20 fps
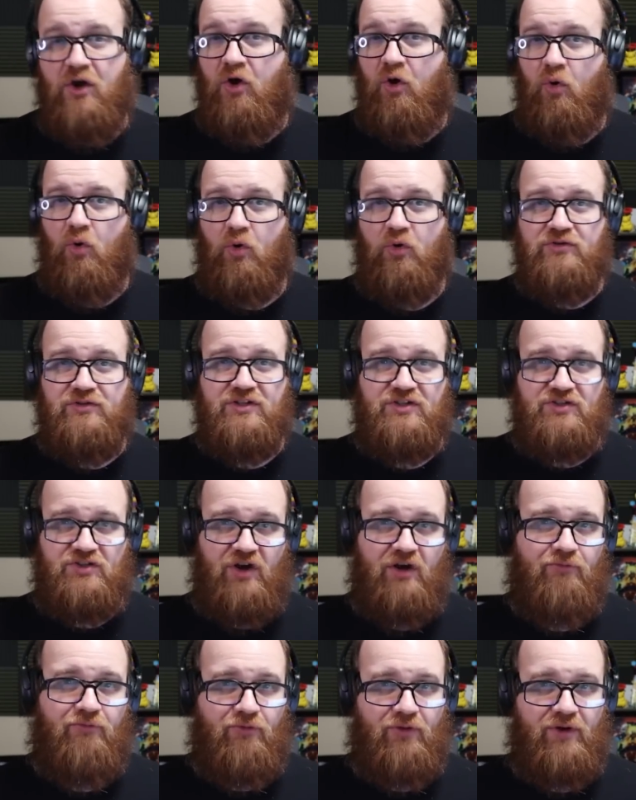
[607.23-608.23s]
or
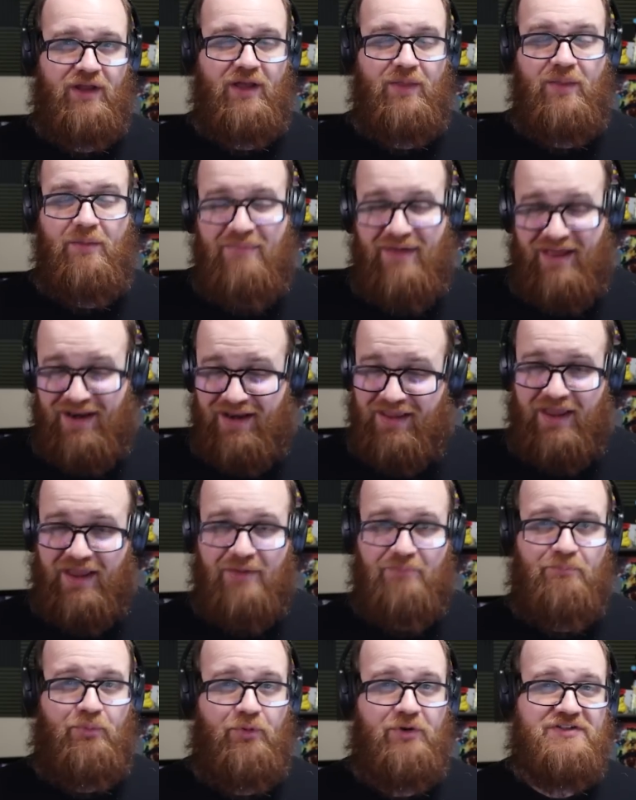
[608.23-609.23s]
discovery in the
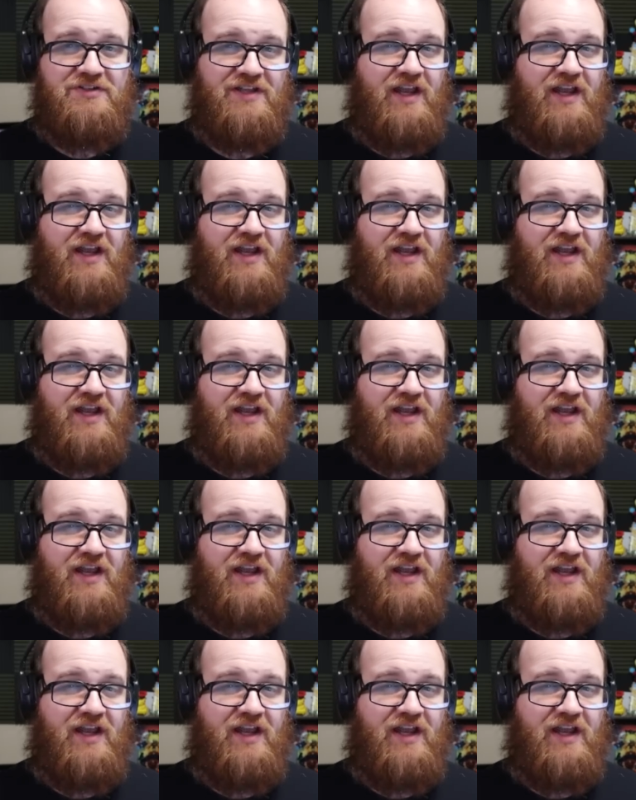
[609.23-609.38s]
metagame puts